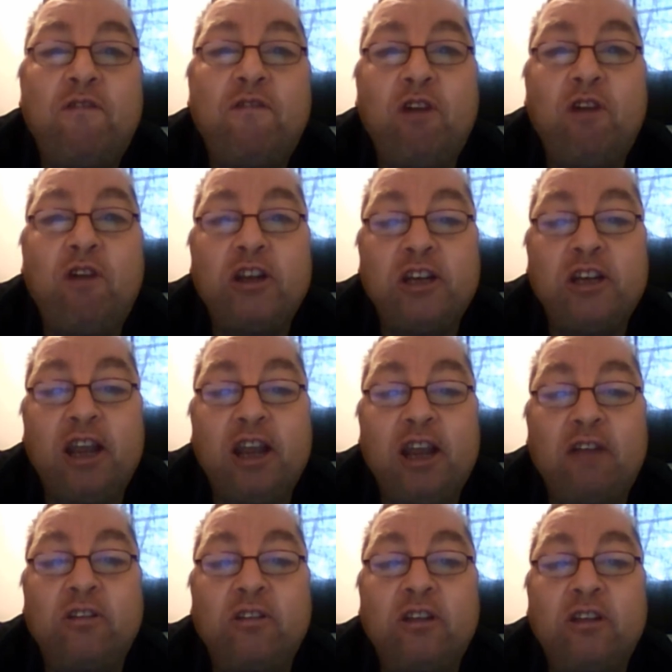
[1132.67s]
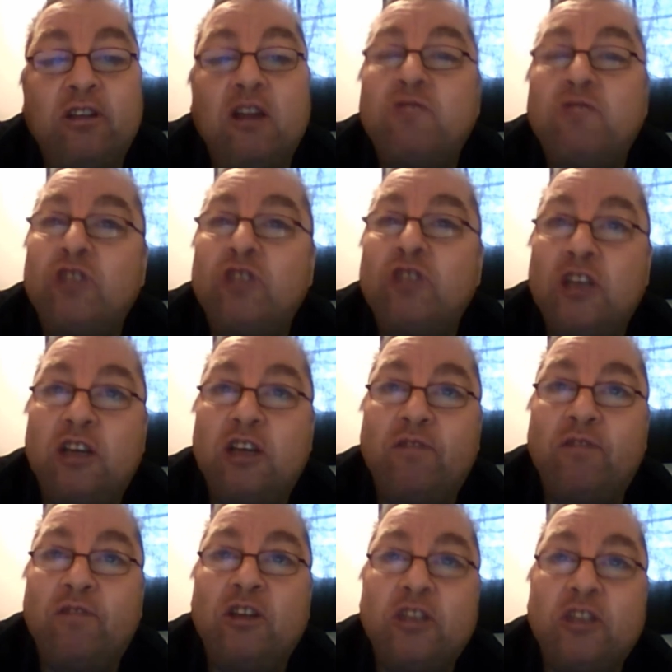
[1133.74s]
of finding out that I'd
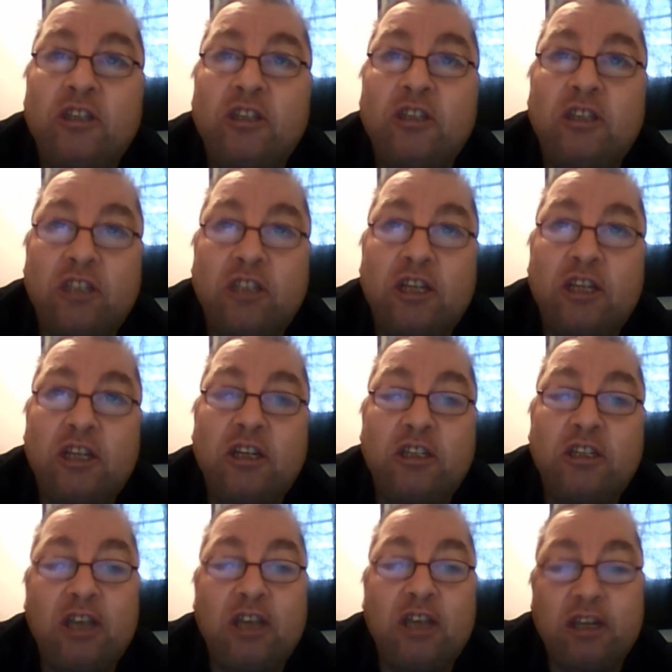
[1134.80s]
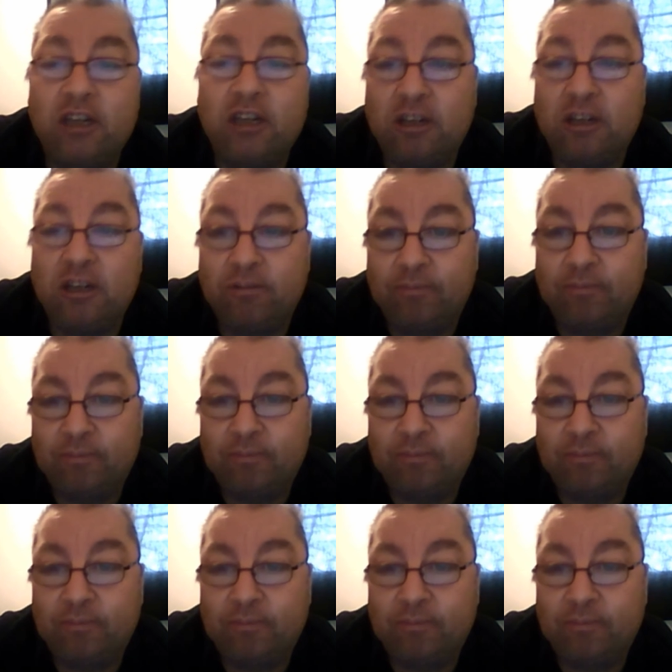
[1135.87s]
received a diseased kidney.